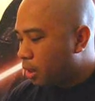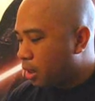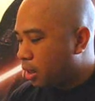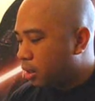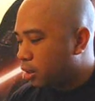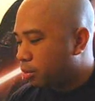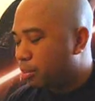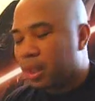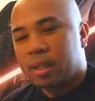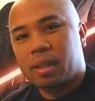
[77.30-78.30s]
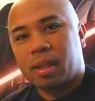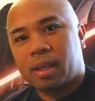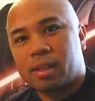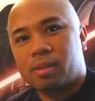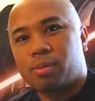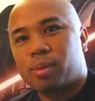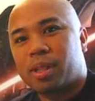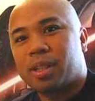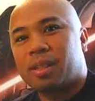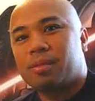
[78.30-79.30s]
Uh, so big thanks,
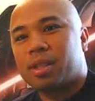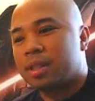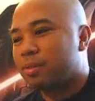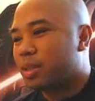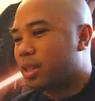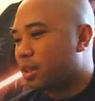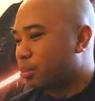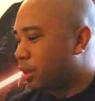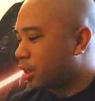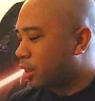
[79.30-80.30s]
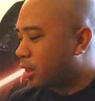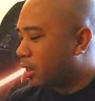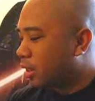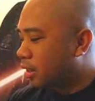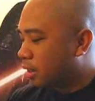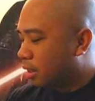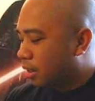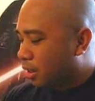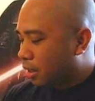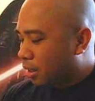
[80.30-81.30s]
really really really appreciate it.
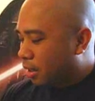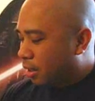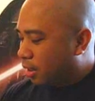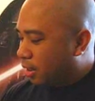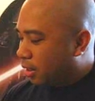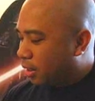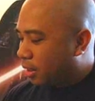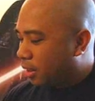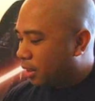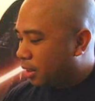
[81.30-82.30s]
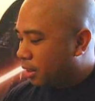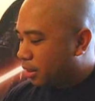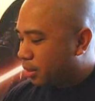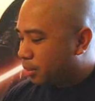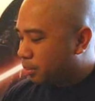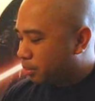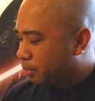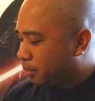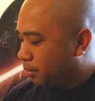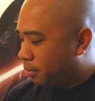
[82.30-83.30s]
Um,
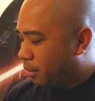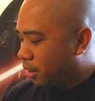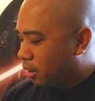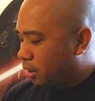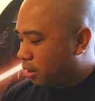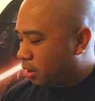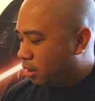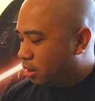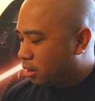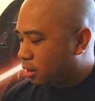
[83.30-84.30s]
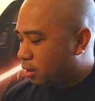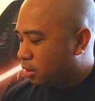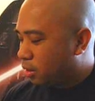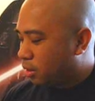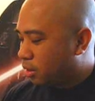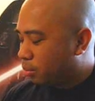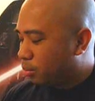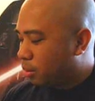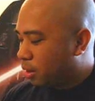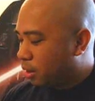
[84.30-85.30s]
so
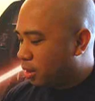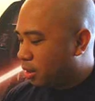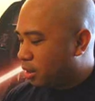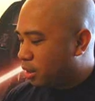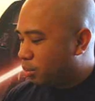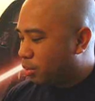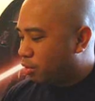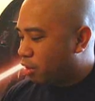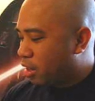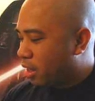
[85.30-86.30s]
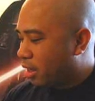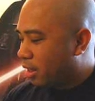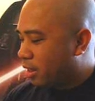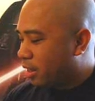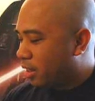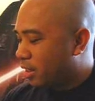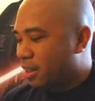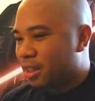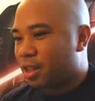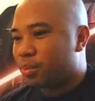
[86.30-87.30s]
before I get
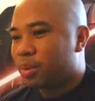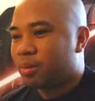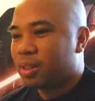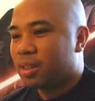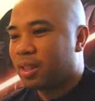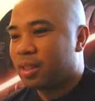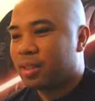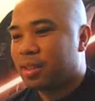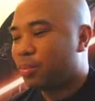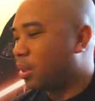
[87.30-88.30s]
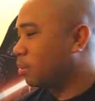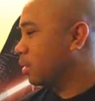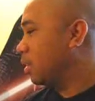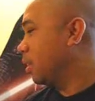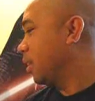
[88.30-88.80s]
this thing open, want to say anything, baby?